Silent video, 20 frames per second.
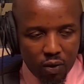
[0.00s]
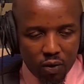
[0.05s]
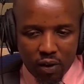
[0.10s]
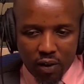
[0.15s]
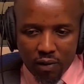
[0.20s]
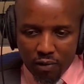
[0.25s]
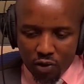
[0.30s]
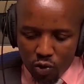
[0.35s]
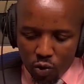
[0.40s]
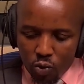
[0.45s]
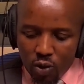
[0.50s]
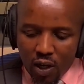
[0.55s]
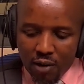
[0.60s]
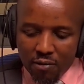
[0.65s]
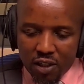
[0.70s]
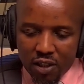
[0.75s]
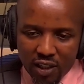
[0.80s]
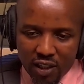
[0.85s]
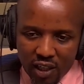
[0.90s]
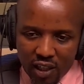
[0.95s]
They should have
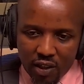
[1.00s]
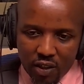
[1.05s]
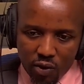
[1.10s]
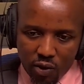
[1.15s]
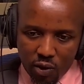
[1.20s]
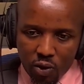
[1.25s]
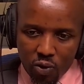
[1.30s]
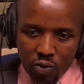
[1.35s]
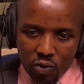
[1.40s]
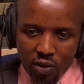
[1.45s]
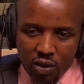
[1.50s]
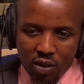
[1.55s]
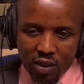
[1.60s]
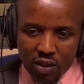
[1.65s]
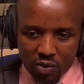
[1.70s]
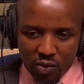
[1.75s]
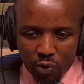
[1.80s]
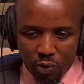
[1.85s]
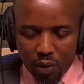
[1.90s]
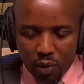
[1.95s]
indicated all those things,
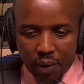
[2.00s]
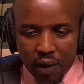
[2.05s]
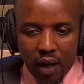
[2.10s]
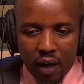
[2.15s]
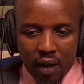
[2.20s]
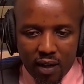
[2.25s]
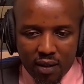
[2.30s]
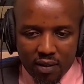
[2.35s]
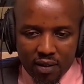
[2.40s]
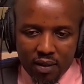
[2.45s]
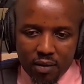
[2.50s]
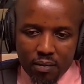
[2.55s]
so we'll penalize them.